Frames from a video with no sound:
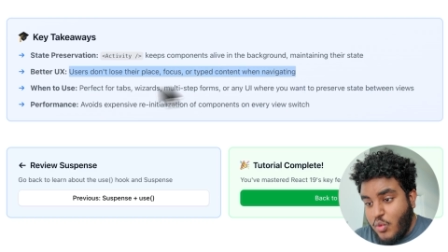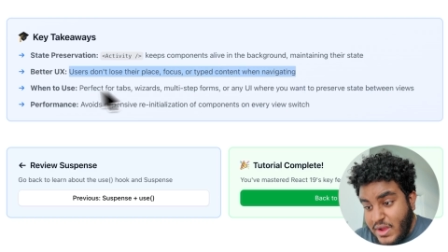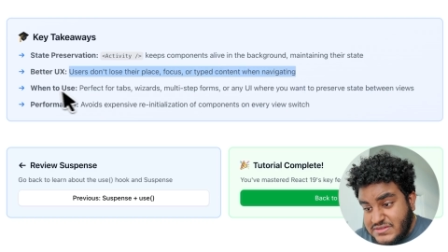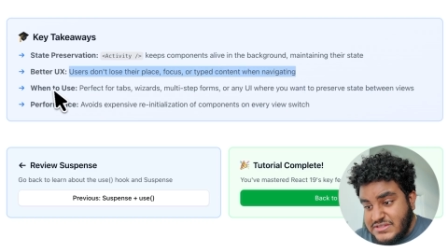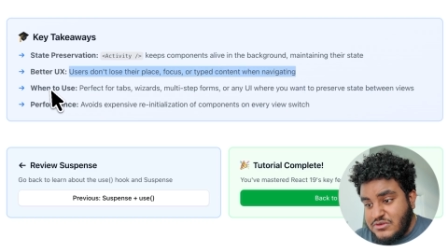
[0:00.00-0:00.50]

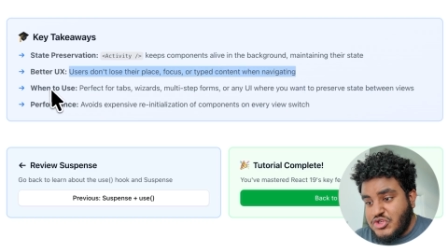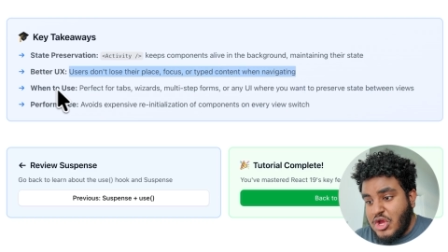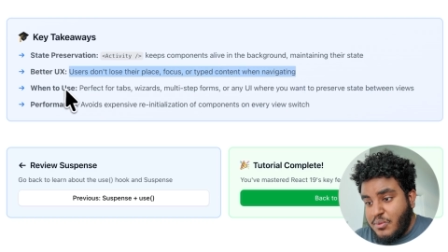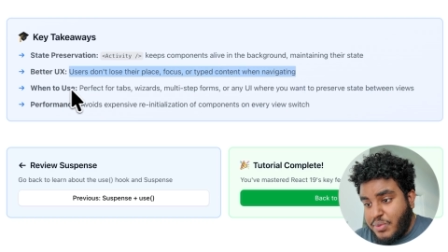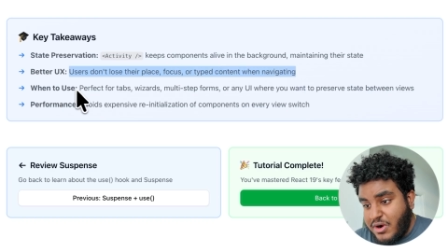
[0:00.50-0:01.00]
When to use.
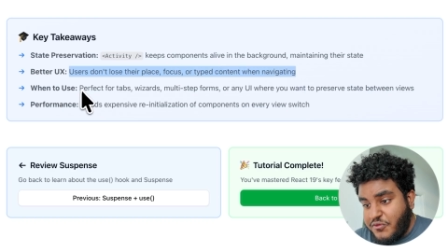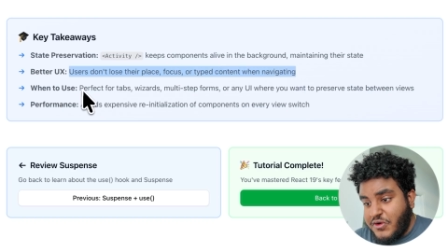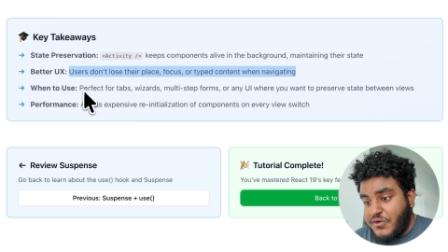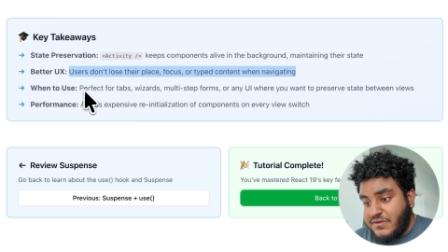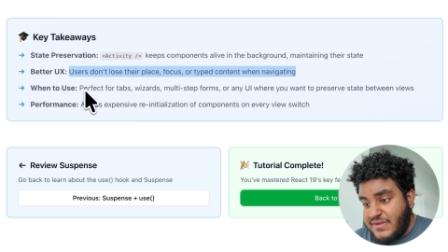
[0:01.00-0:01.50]

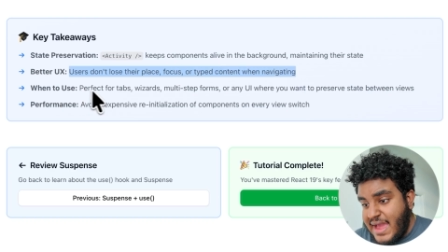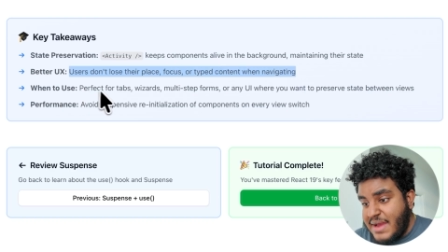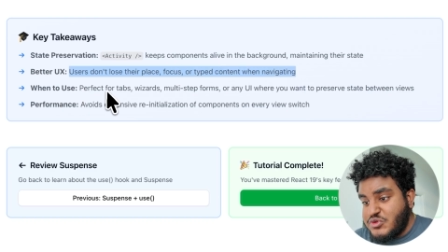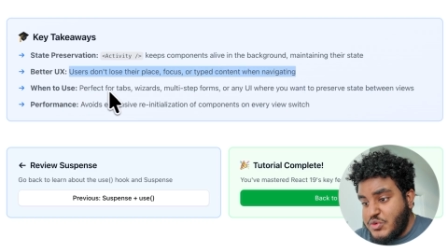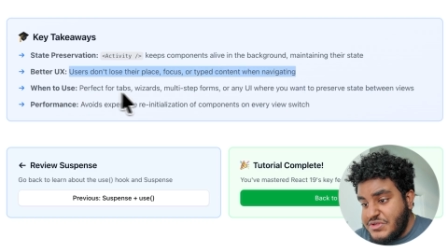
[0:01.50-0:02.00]
Perfect for
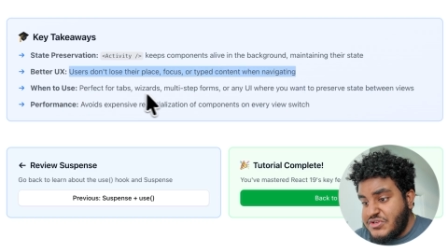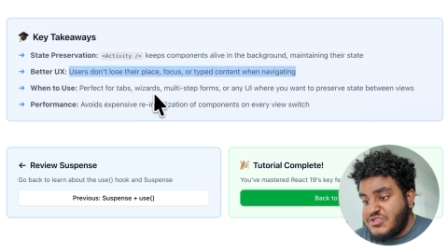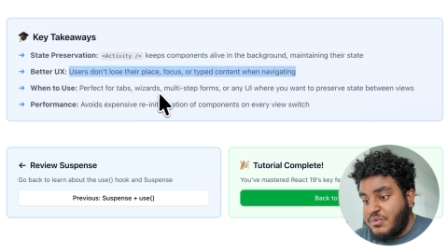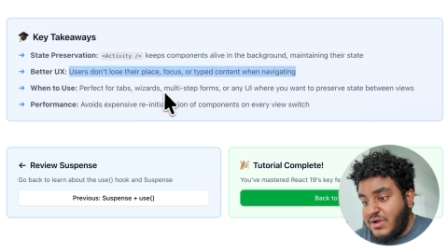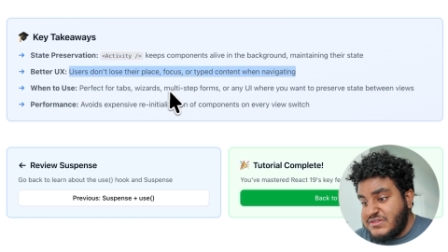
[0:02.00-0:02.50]
tabs,
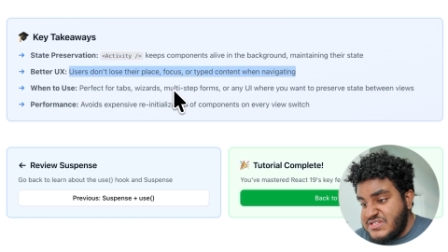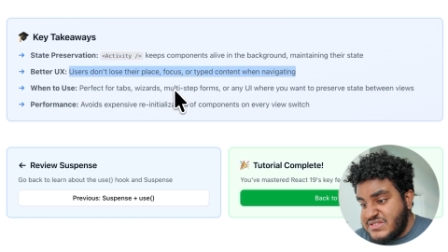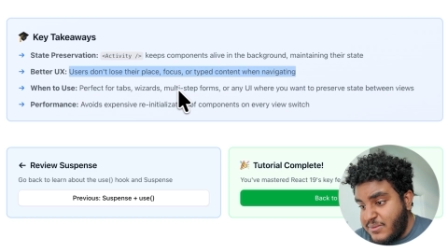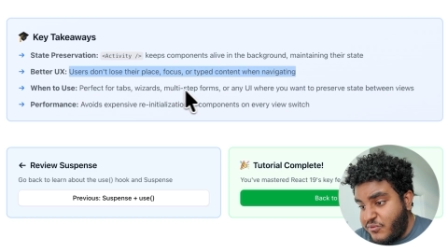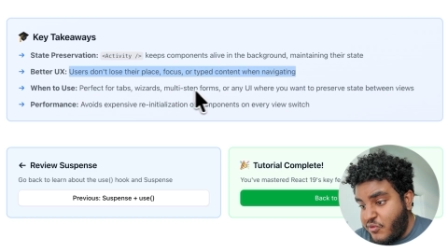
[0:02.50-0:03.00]
wizards,
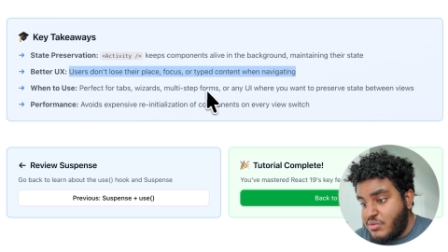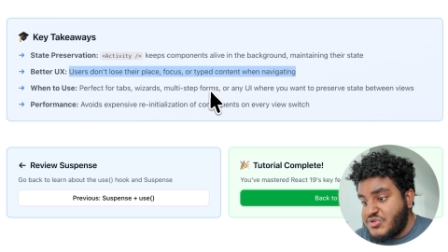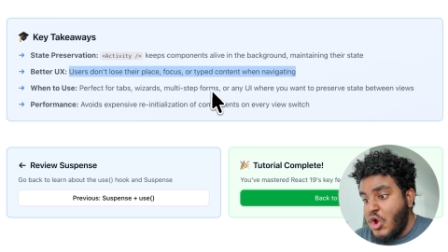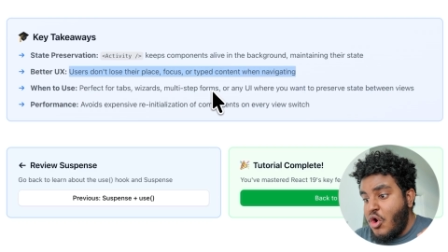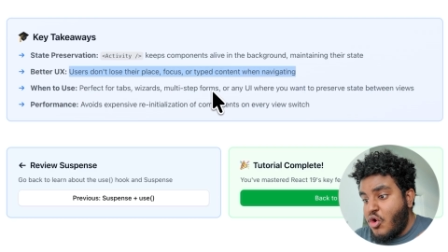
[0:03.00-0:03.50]
multi-step
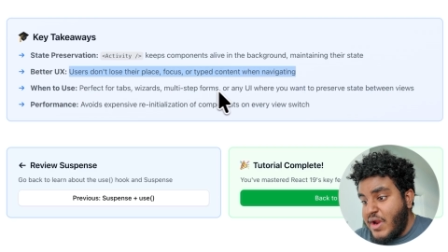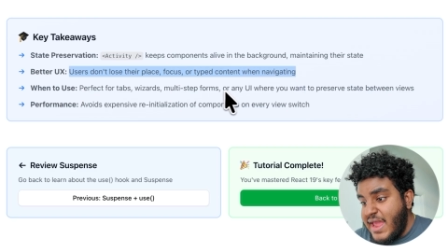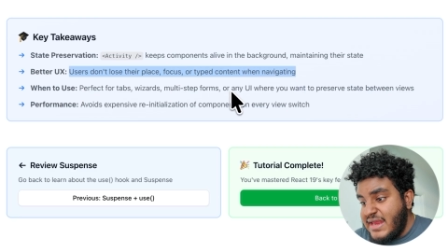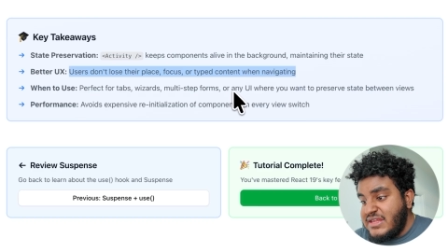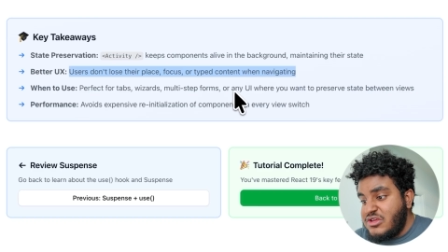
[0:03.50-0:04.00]
forms, or
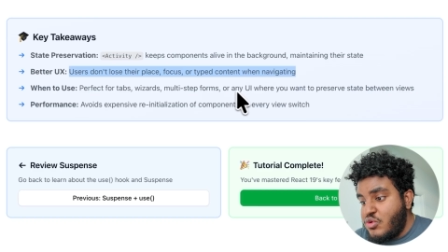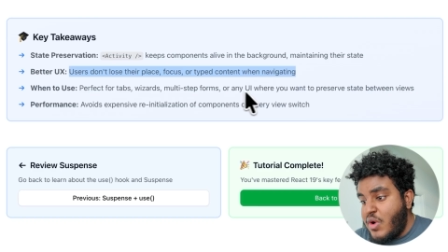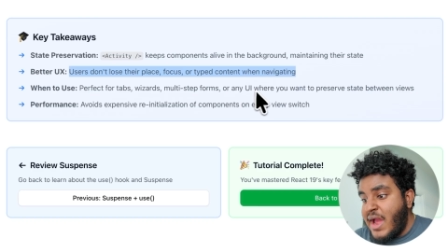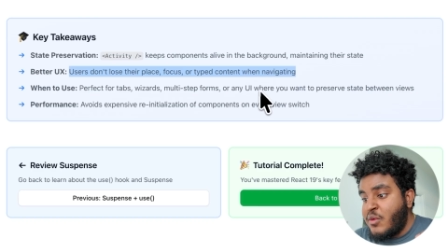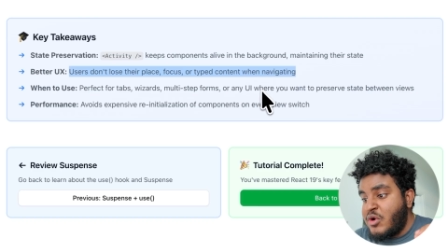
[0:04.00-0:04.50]
any
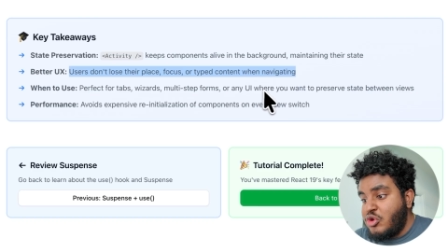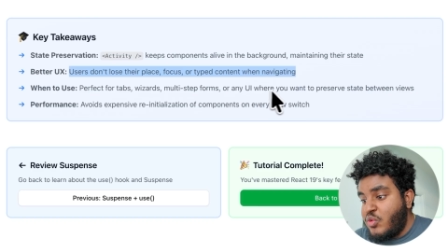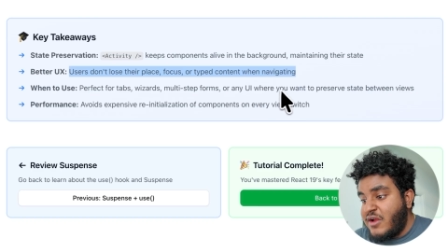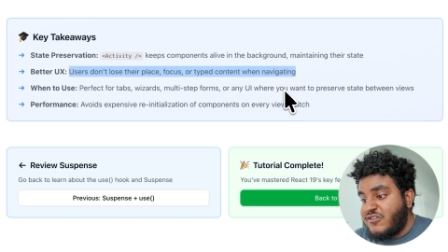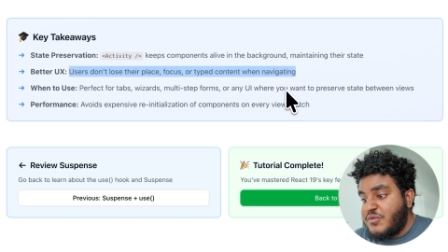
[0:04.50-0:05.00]
UI where you
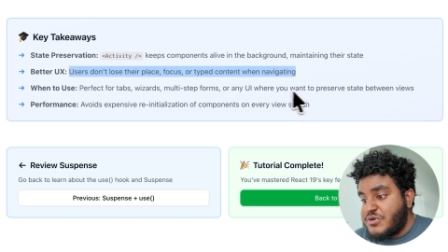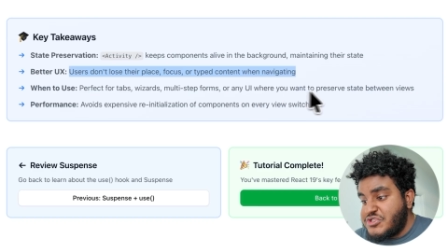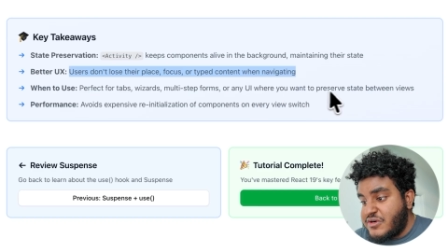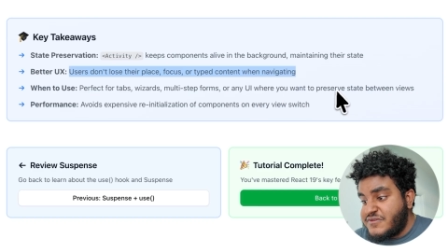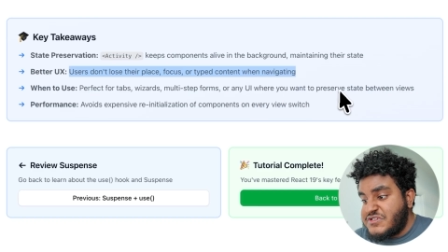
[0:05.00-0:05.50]
want to
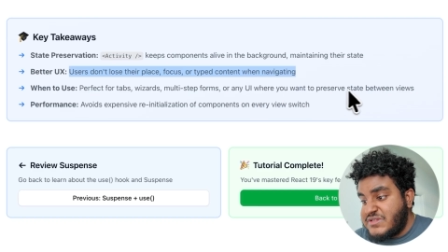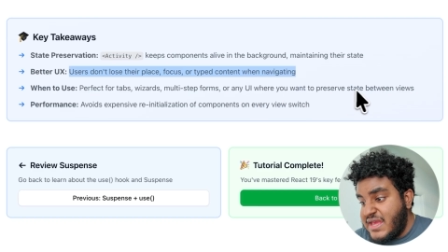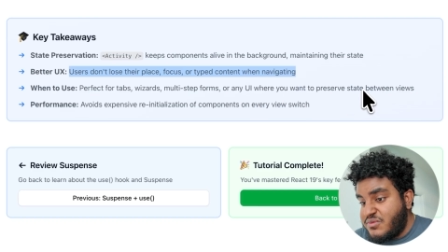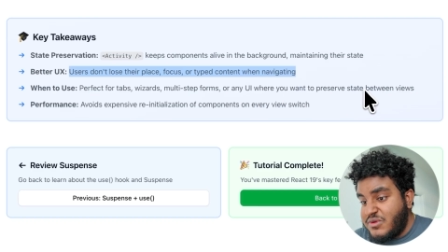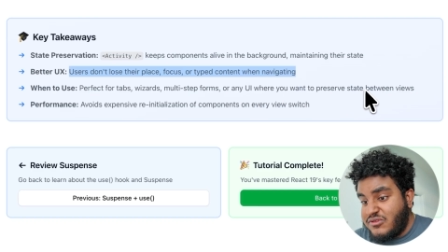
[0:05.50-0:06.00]
preserve
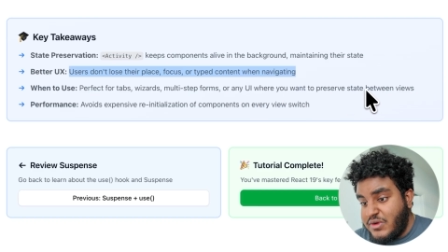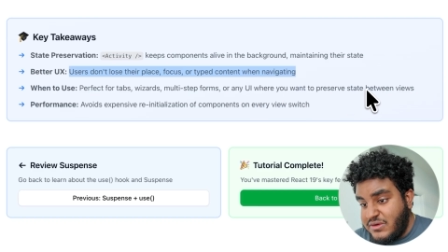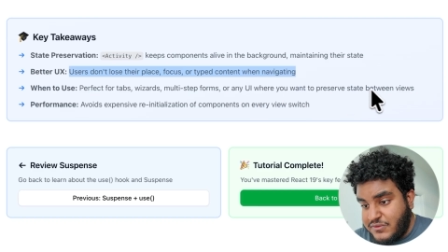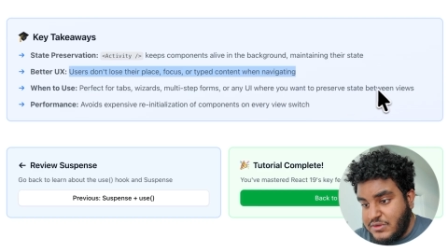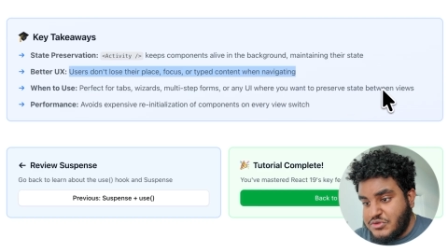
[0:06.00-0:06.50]
state
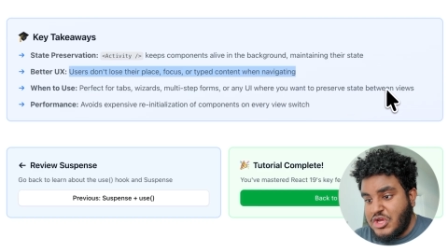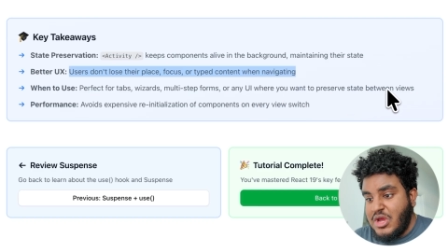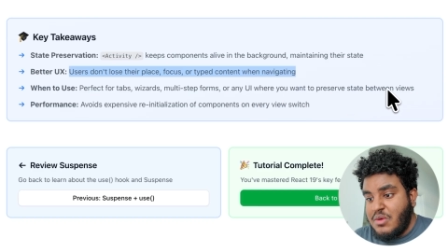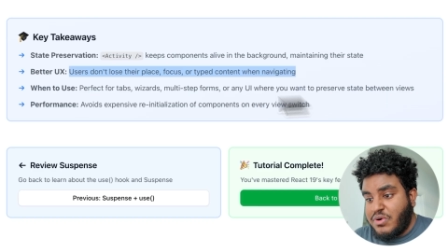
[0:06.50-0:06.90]
between views.